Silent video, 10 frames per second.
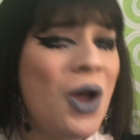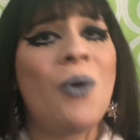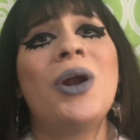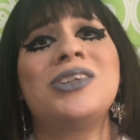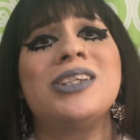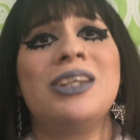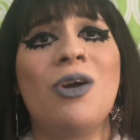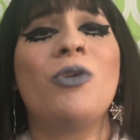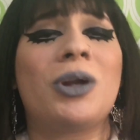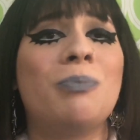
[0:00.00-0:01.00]
which is, you
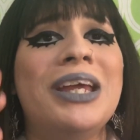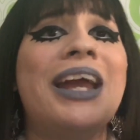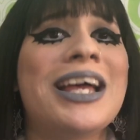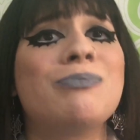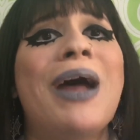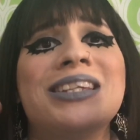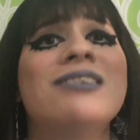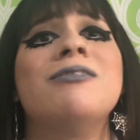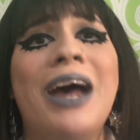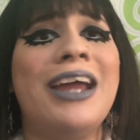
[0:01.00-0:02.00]
know, their big ass
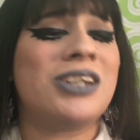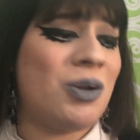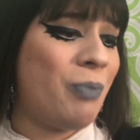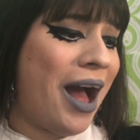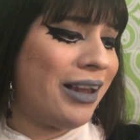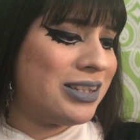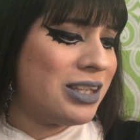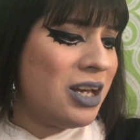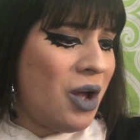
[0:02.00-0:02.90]
massive eyeshadow palettes